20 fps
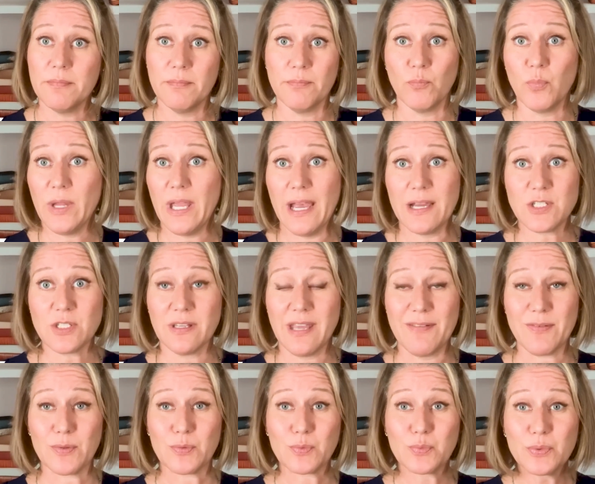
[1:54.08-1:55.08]
we actually
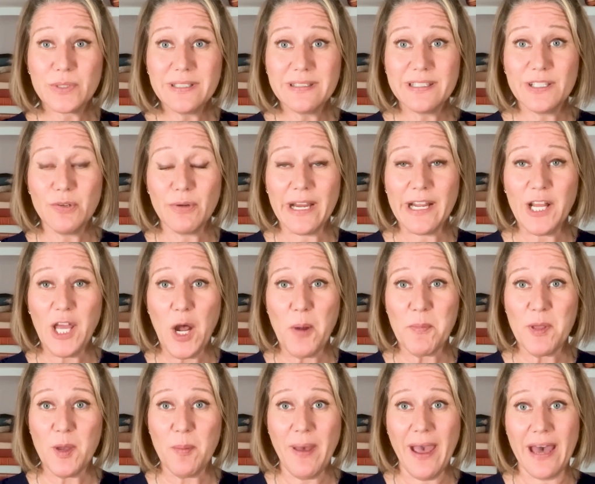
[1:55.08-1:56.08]
have a really great
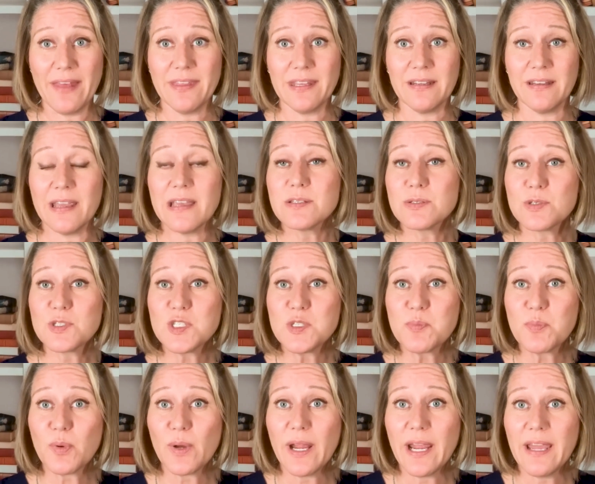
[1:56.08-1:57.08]
homeopathic nasal
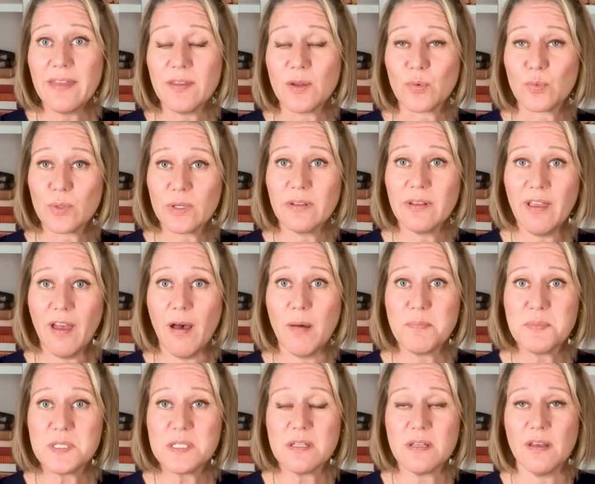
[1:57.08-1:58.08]
spray that really
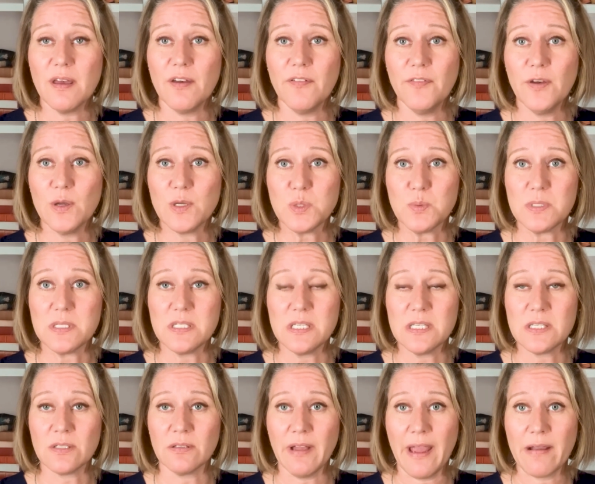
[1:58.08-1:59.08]
helps folks with
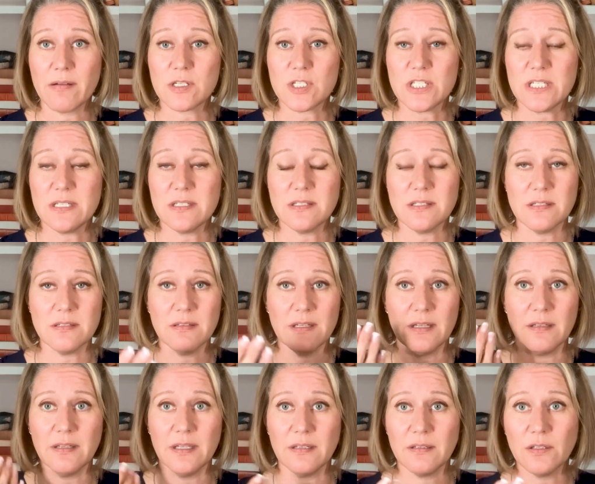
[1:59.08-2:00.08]
seasonal allergies
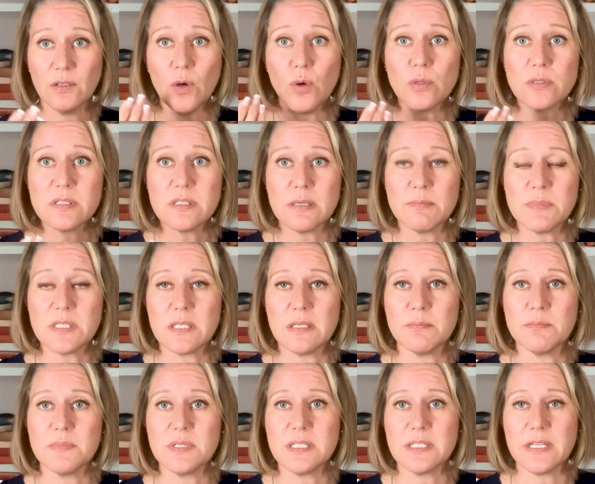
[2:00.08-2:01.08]
and cold
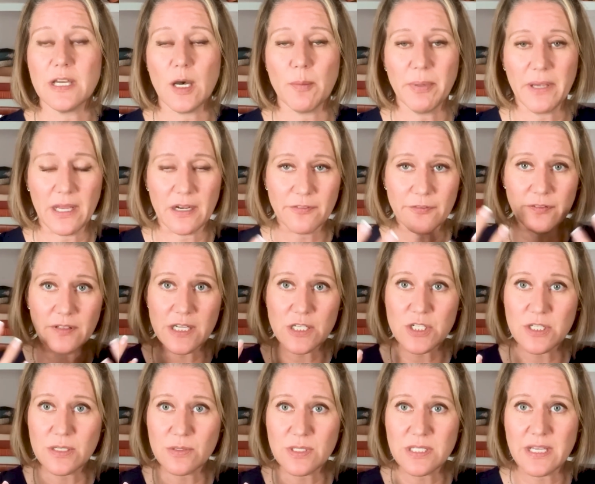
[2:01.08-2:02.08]
symptoms to help kind of
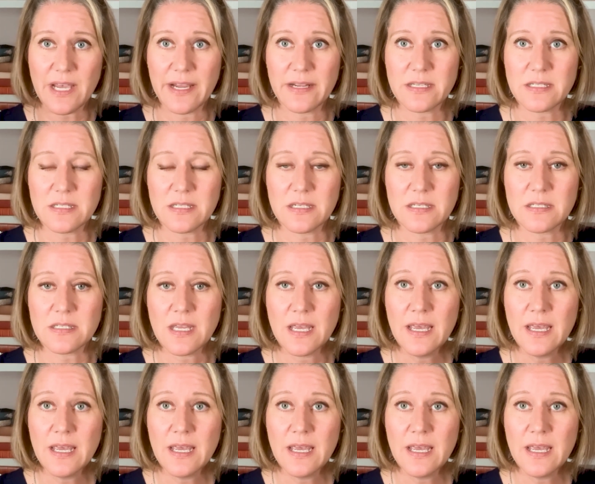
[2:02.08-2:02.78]
flush those sinuses.